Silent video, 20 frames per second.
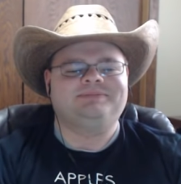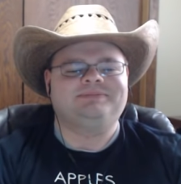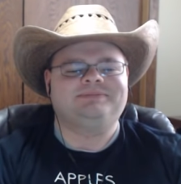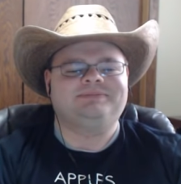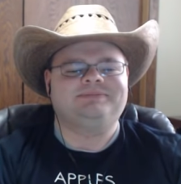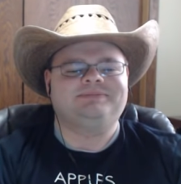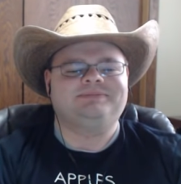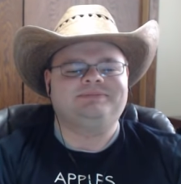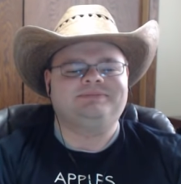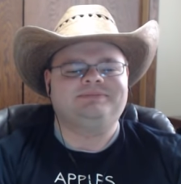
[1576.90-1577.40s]

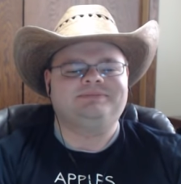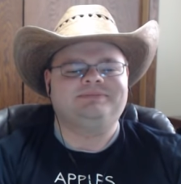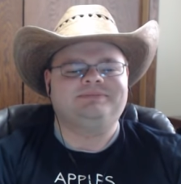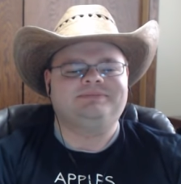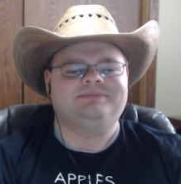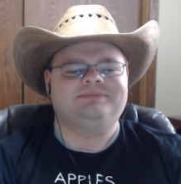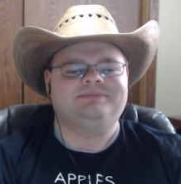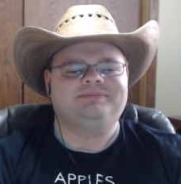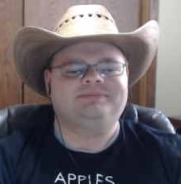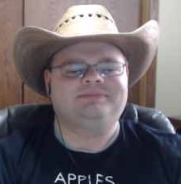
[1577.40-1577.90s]

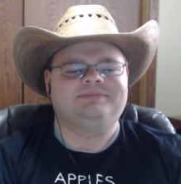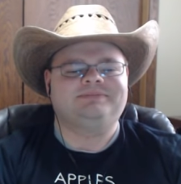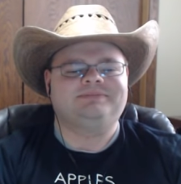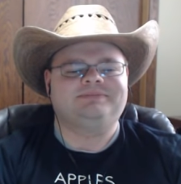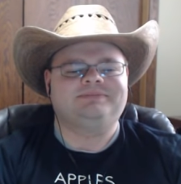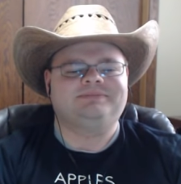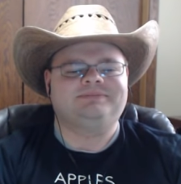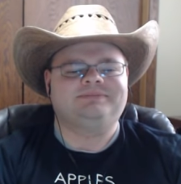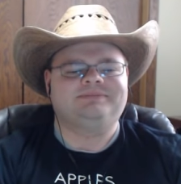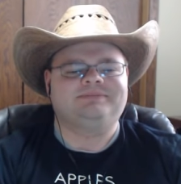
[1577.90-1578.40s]

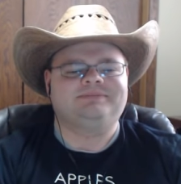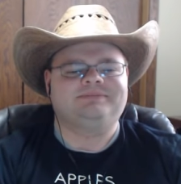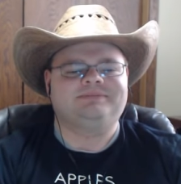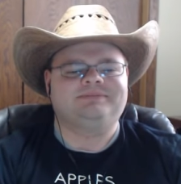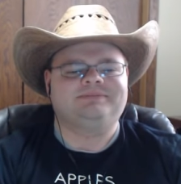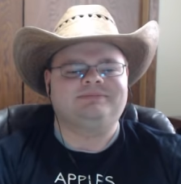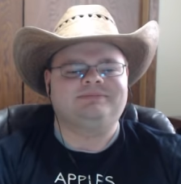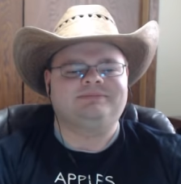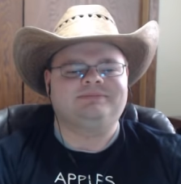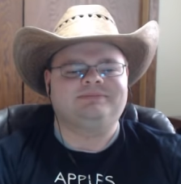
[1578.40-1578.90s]

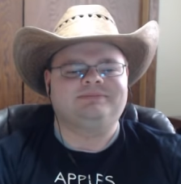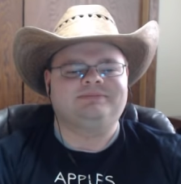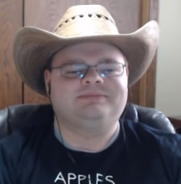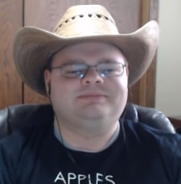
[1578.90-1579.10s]
(silence)